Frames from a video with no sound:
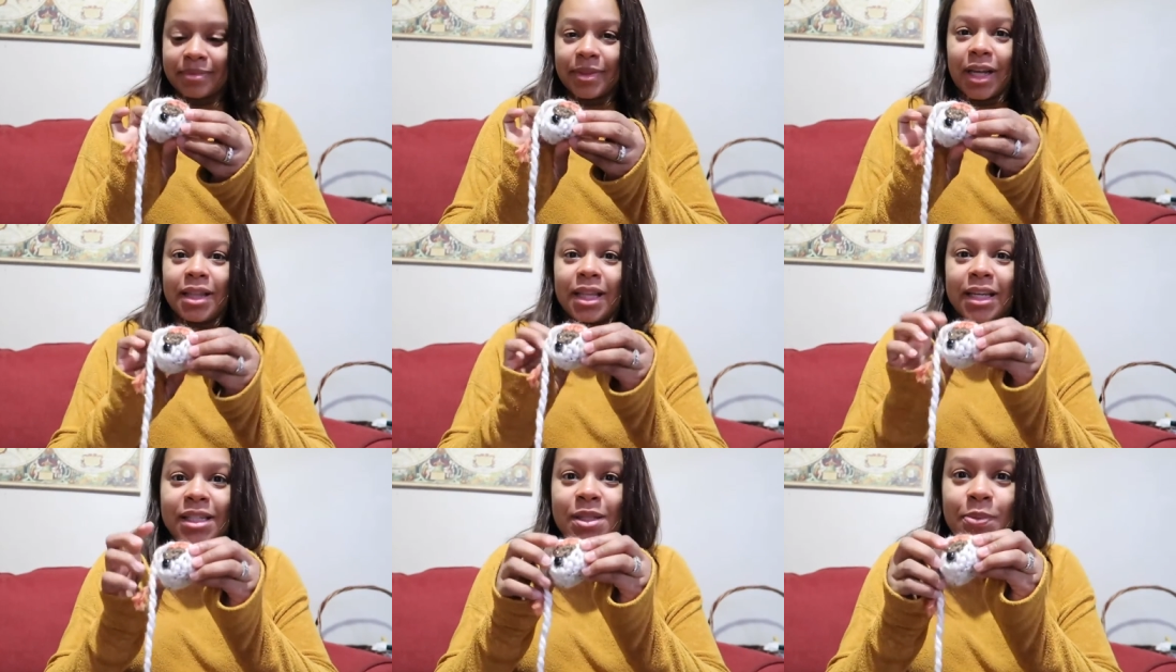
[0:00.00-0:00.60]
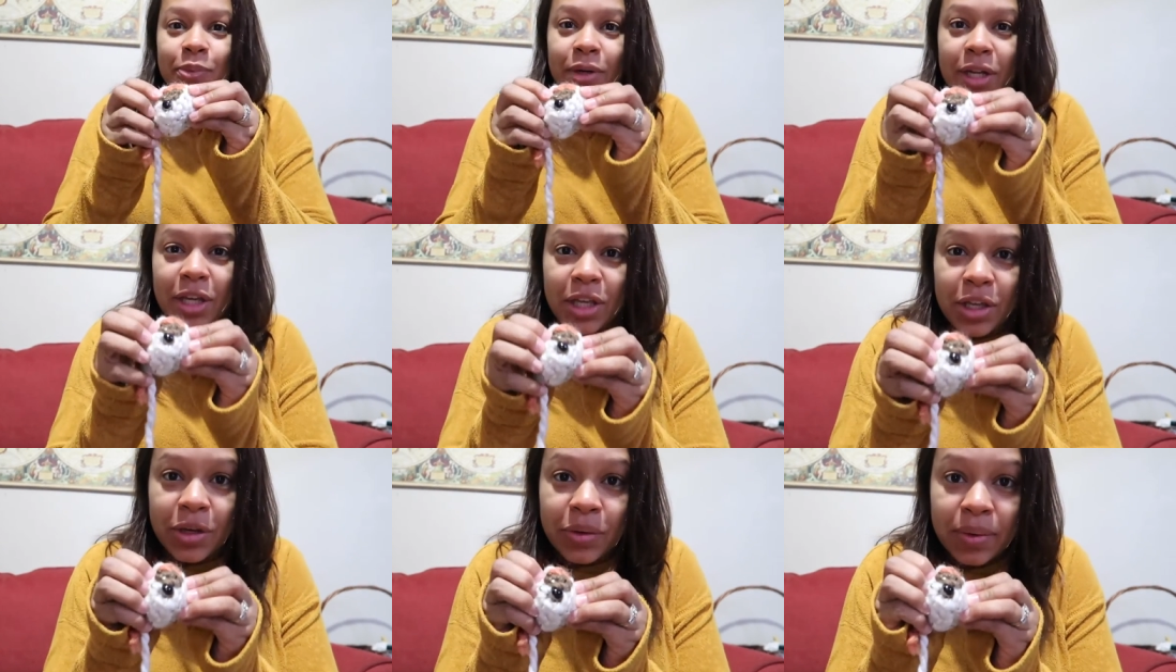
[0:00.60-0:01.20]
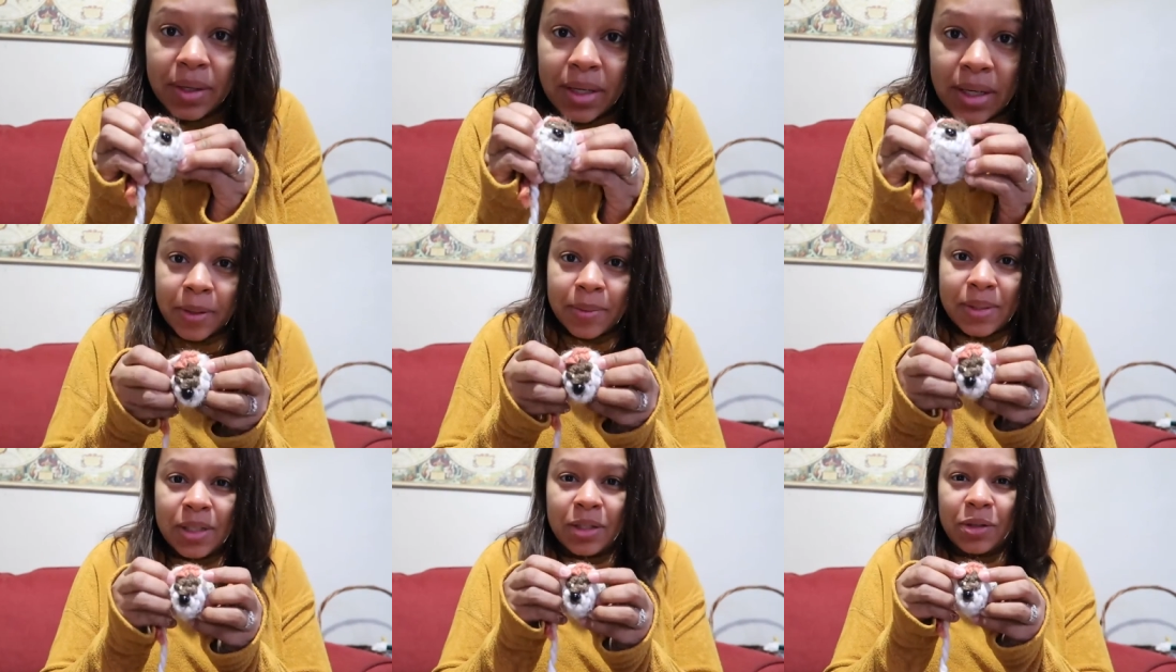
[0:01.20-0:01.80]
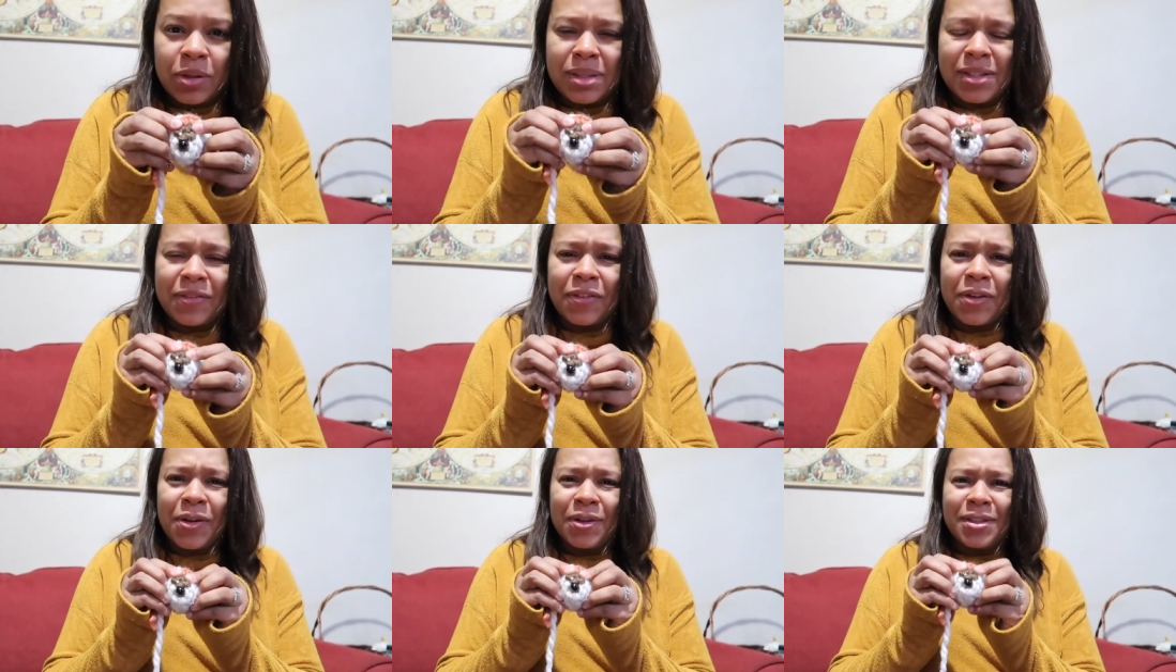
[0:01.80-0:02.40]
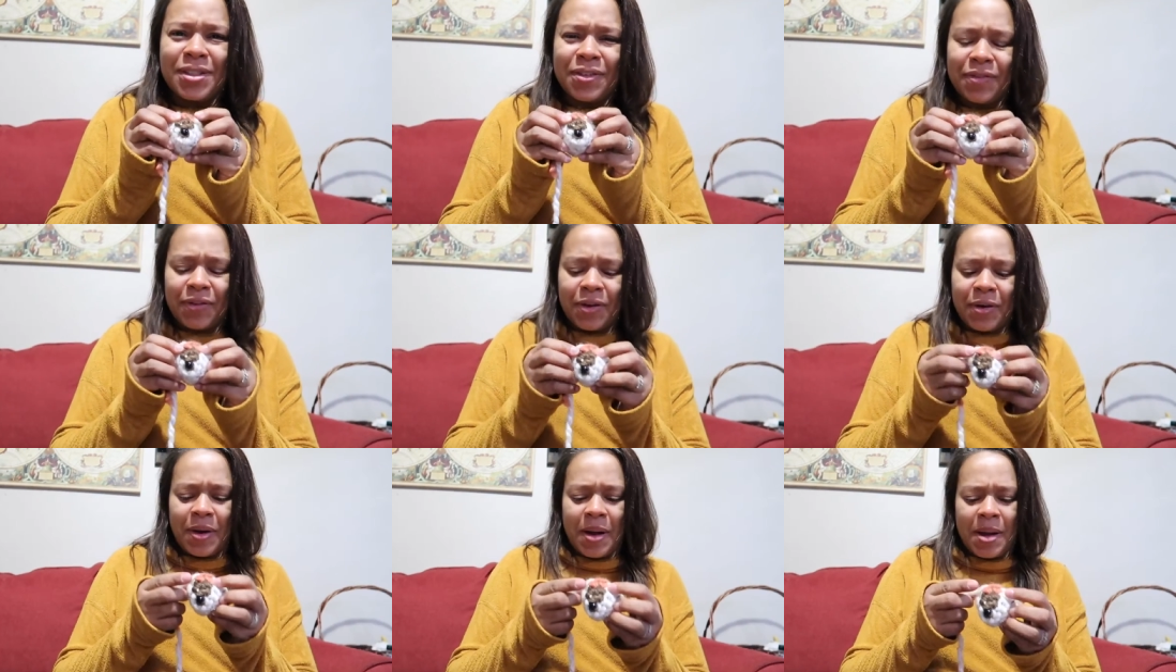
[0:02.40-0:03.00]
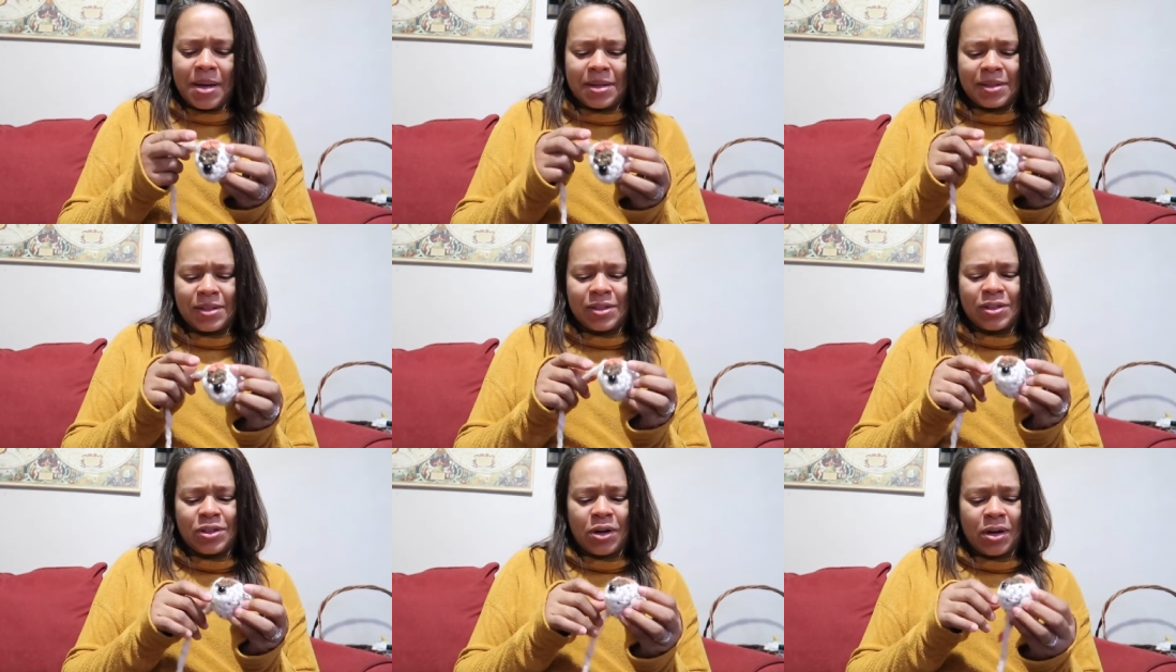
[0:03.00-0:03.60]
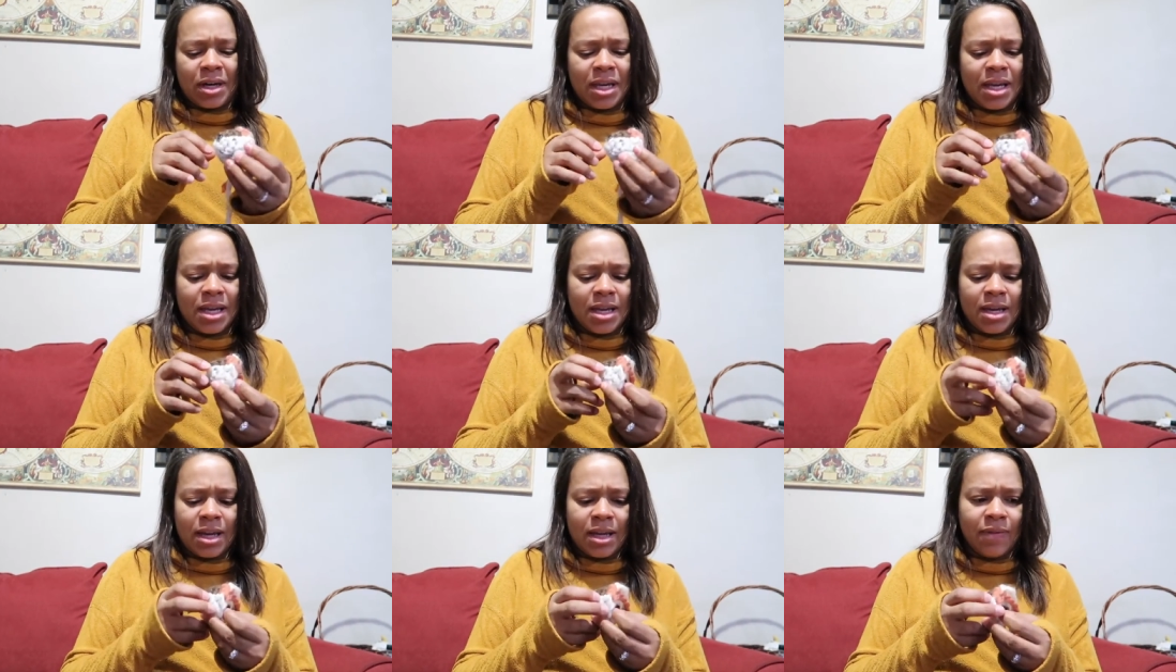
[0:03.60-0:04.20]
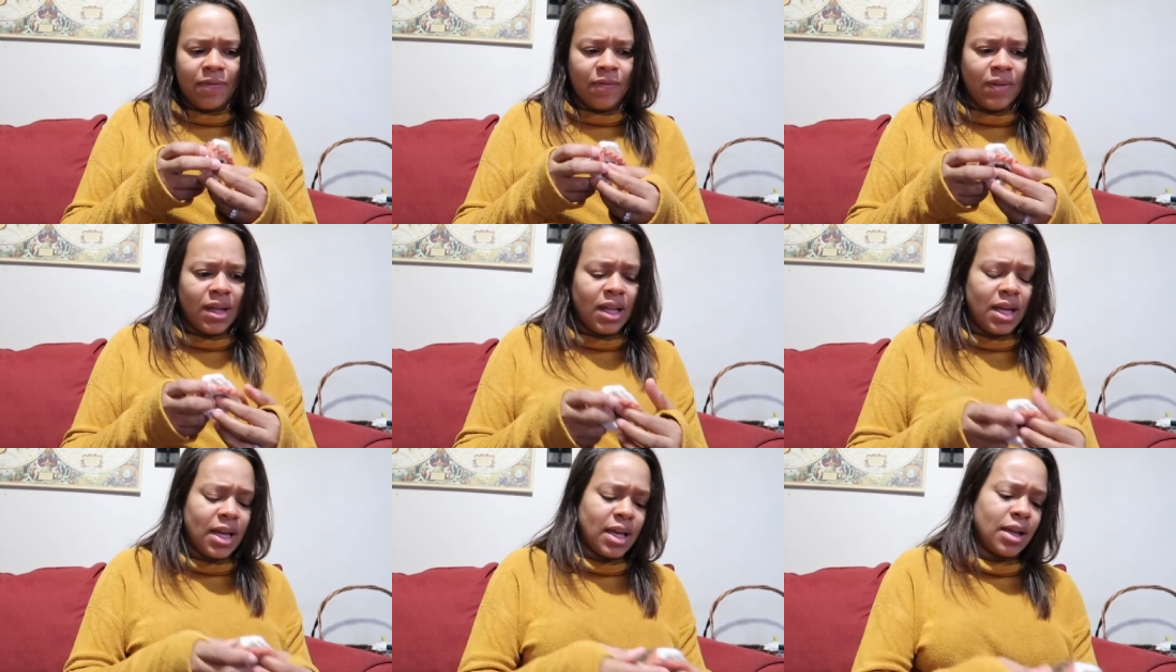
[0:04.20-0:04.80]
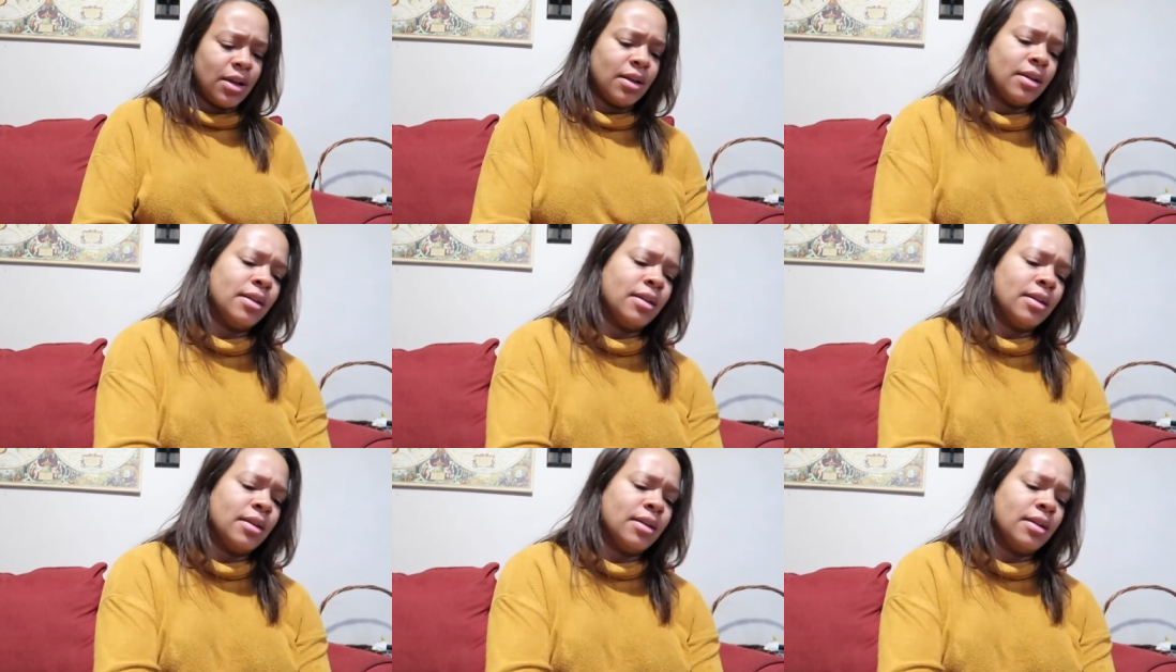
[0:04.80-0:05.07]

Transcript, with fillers: I think it's pretty cute. It was a little difficult to figure out how to start it, and I feel like I